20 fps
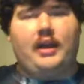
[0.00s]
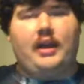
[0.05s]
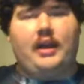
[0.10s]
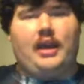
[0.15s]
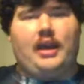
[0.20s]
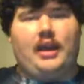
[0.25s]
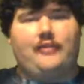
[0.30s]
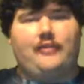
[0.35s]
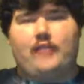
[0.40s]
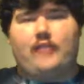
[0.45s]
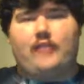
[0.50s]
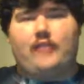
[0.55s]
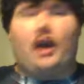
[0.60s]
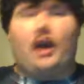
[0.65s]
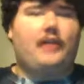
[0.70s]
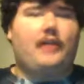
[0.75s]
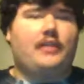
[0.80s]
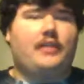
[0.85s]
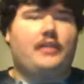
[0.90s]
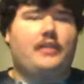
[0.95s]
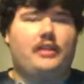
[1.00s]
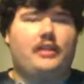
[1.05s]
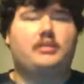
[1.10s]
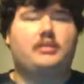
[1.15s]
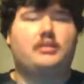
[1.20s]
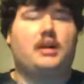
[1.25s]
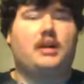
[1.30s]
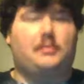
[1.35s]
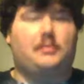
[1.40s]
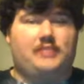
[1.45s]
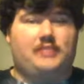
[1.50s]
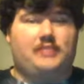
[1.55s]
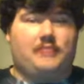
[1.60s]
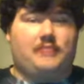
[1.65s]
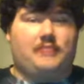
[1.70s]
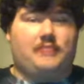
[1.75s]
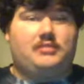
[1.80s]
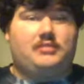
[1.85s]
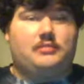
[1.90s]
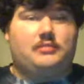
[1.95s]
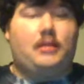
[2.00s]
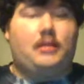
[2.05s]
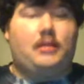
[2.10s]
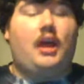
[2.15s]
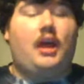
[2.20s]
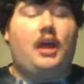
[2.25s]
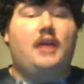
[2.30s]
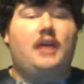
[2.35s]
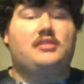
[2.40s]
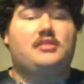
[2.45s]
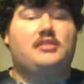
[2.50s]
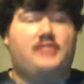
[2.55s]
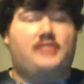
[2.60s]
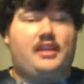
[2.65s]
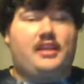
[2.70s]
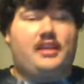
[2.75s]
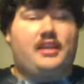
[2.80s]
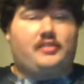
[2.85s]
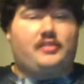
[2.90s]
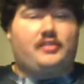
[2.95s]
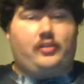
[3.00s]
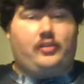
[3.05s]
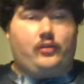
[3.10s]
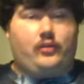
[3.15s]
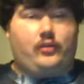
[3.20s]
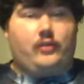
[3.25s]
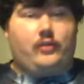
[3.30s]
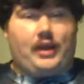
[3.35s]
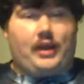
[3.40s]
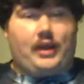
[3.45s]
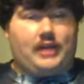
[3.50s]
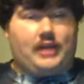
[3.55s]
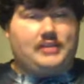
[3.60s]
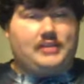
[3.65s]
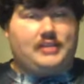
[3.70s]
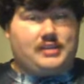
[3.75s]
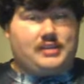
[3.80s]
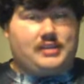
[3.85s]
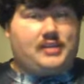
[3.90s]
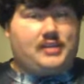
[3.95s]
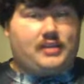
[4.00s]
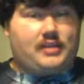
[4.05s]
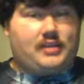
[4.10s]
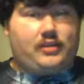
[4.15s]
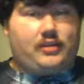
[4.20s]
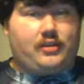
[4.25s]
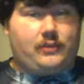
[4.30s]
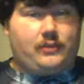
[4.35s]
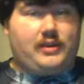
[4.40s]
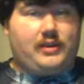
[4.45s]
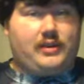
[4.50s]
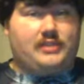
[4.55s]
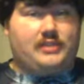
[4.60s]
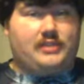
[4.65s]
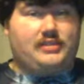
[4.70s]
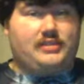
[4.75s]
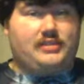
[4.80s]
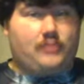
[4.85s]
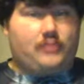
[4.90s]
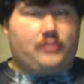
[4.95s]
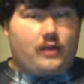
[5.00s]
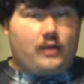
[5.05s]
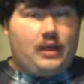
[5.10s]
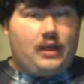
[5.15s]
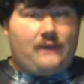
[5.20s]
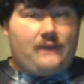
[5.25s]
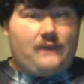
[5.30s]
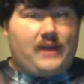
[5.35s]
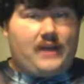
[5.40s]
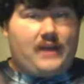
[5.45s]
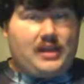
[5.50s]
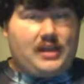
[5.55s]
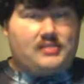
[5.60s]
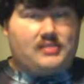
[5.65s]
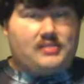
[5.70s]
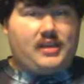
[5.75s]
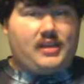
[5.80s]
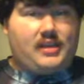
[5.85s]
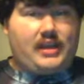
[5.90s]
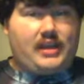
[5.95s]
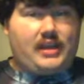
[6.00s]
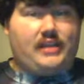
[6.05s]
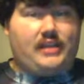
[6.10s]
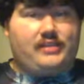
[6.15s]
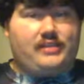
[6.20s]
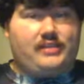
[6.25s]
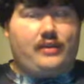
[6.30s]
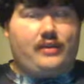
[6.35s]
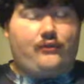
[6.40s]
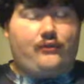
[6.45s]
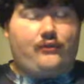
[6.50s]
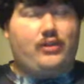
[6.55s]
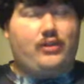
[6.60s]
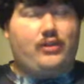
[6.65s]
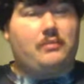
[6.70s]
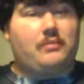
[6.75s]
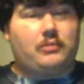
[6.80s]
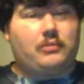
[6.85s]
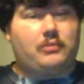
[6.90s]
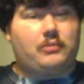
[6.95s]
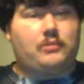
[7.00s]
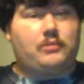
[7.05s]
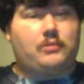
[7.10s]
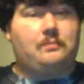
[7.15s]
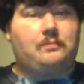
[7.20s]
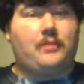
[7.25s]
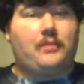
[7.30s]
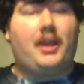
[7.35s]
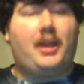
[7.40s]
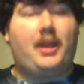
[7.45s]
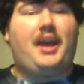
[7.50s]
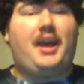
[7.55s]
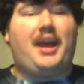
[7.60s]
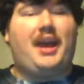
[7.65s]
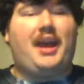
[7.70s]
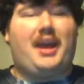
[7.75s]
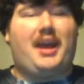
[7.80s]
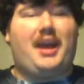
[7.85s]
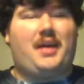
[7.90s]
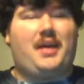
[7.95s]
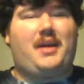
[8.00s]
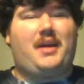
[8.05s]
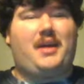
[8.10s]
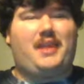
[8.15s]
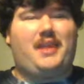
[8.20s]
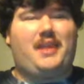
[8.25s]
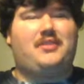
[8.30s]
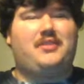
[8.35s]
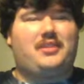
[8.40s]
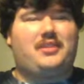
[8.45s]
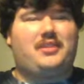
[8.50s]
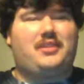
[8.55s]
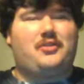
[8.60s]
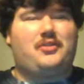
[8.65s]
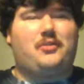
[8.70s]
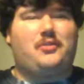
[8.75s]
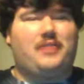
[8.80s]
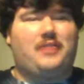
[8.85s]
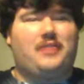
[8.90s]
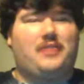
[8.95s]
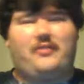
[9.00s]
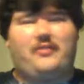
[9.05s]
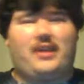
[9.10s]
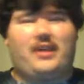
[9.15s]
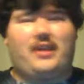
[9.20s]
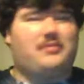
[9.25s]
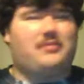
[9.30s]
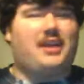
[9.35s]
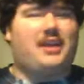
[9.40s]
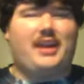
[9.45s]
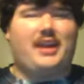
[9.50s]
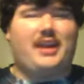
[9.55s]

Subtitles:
If not, here's a couple tips. Stick to, and I say stick to because these are fast, easy, flippable, and you can only find them not at